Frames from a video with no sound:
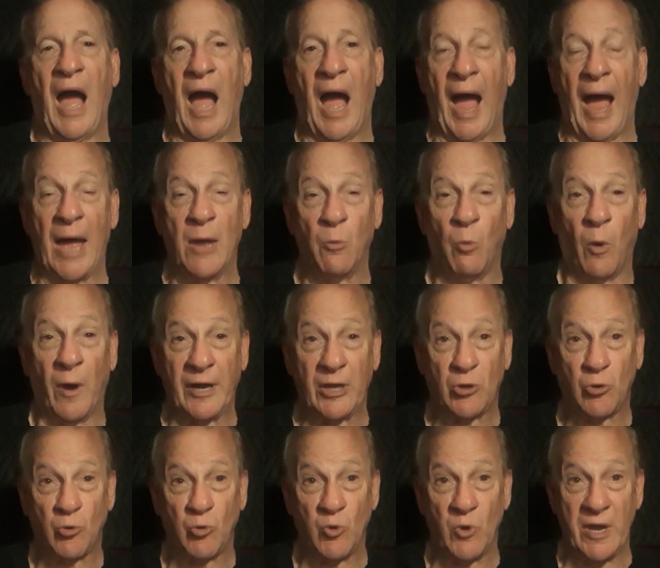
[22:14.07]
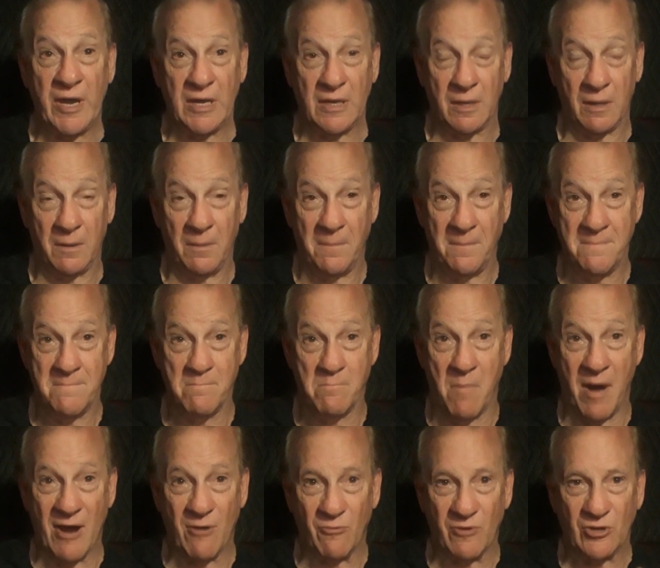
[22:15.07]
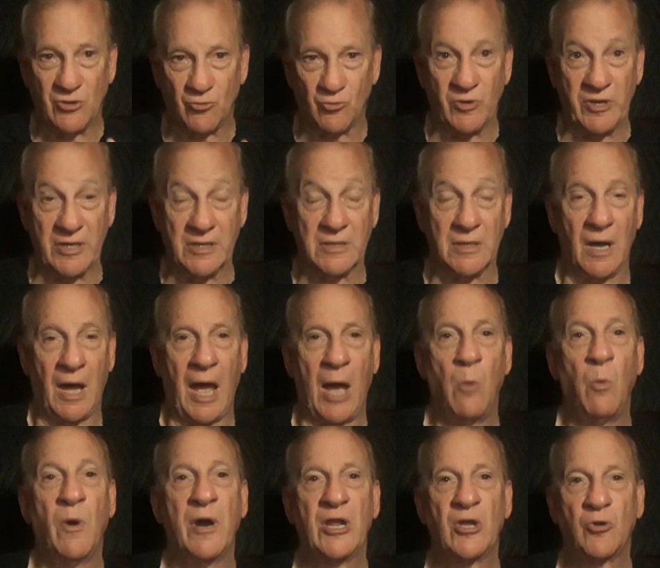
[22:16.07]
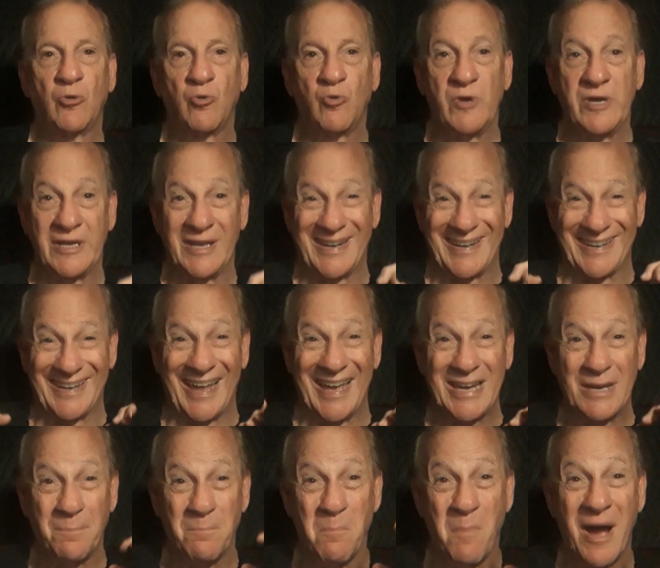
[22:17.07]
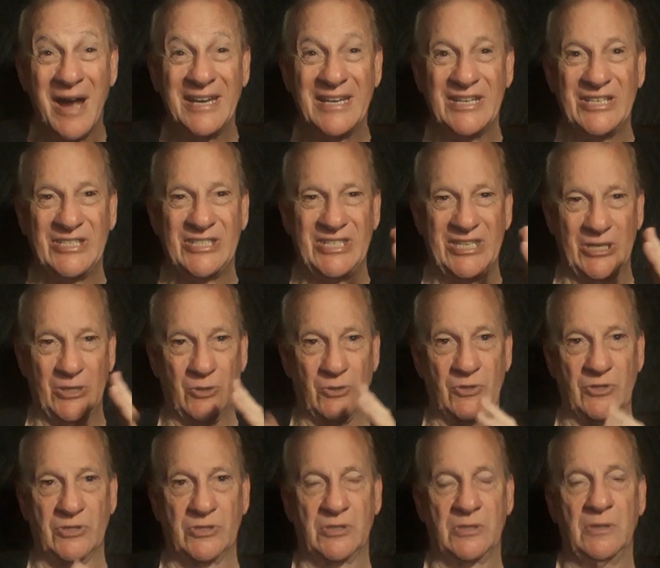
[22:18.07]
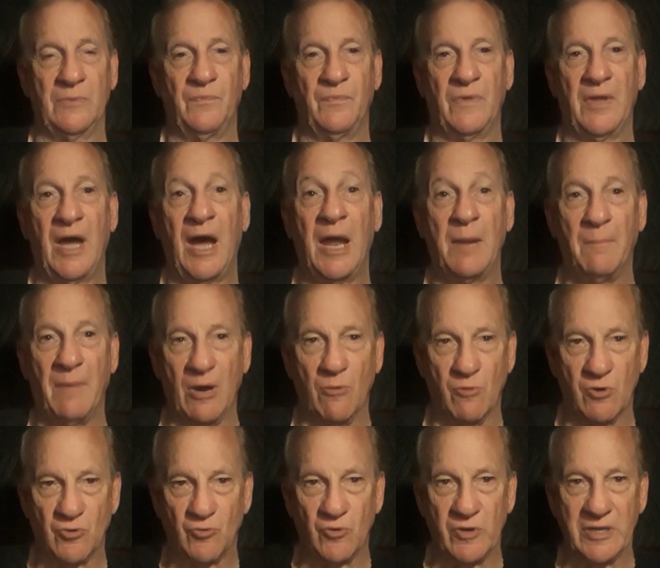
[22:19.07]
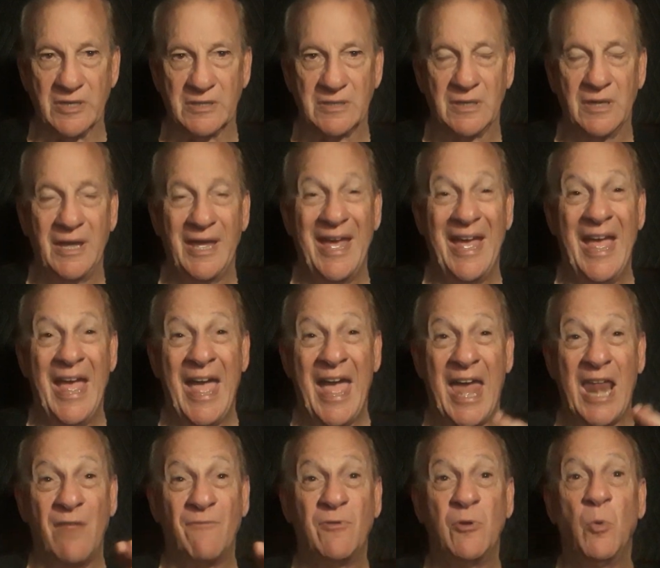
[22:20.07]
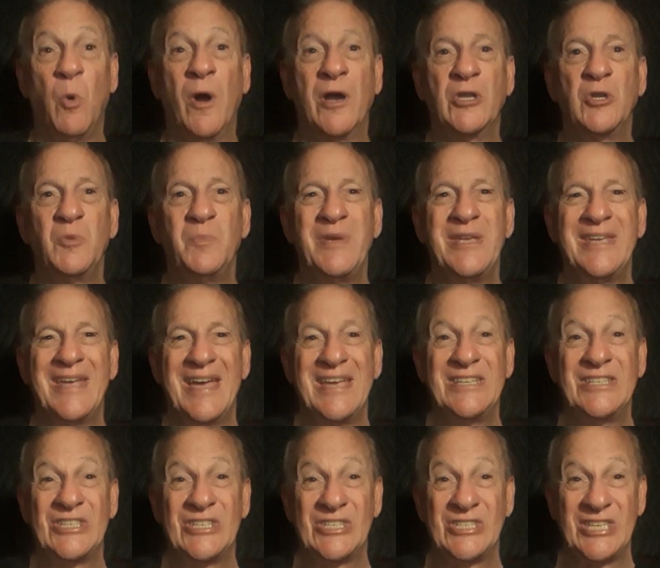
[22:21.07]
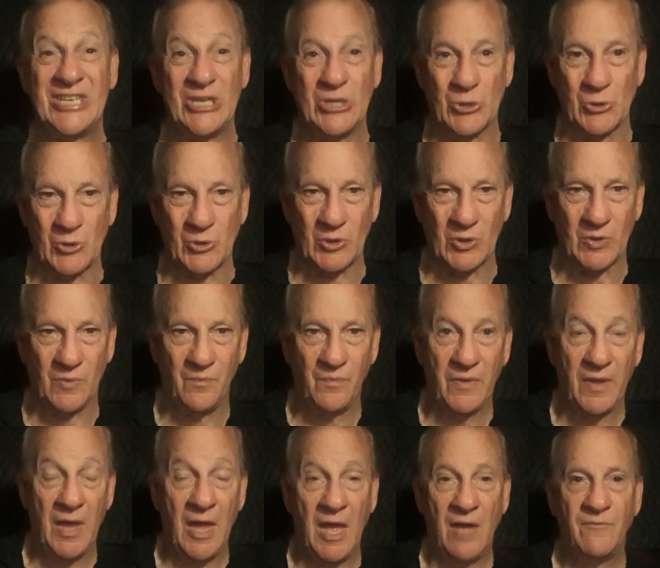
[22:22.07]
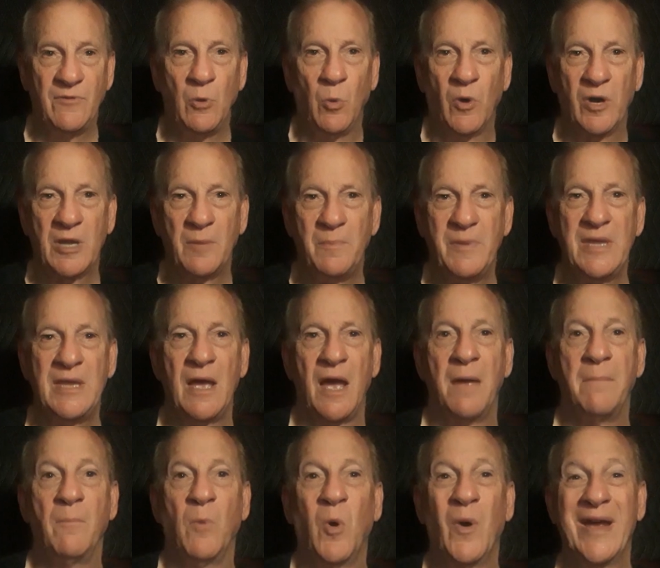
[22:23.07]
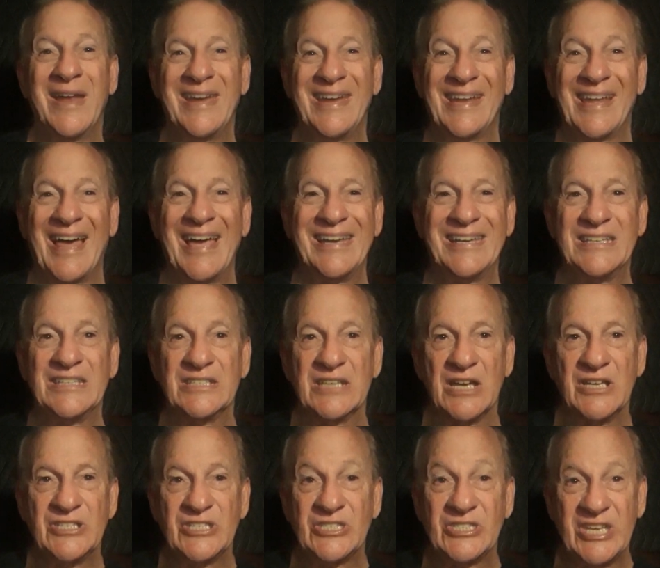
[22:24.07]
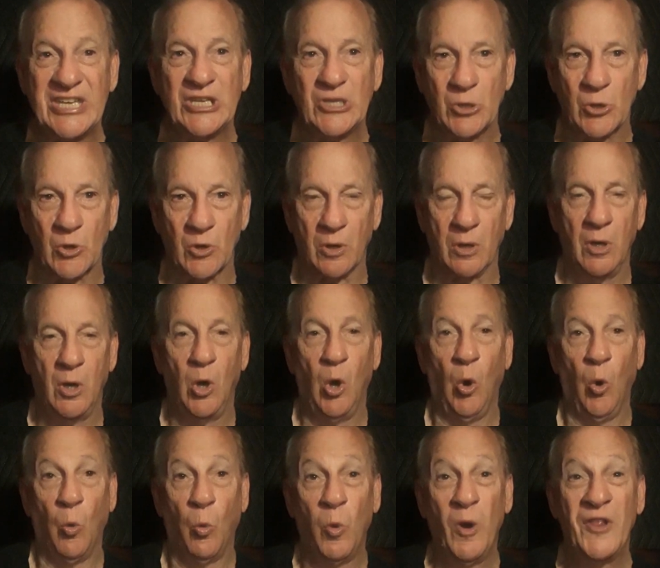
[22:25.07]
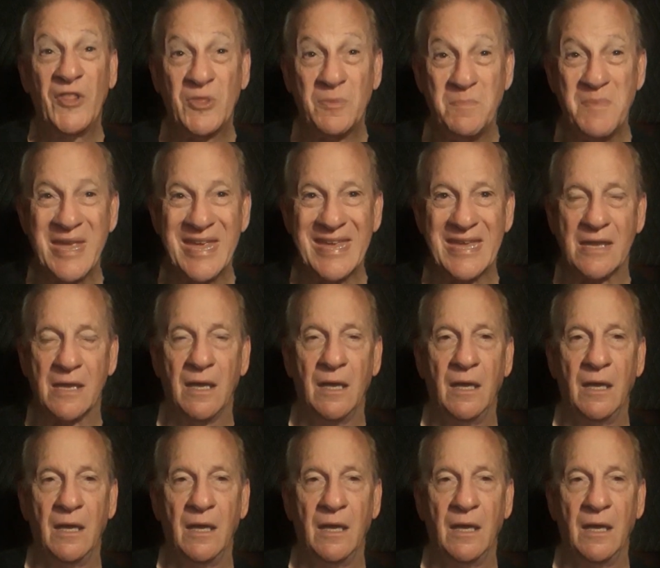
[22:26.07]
I want to create my retreat. I want to create like-minded seekers on my retreat. And if you want to be a seeker, if you want to be a more enlightened seeker with me,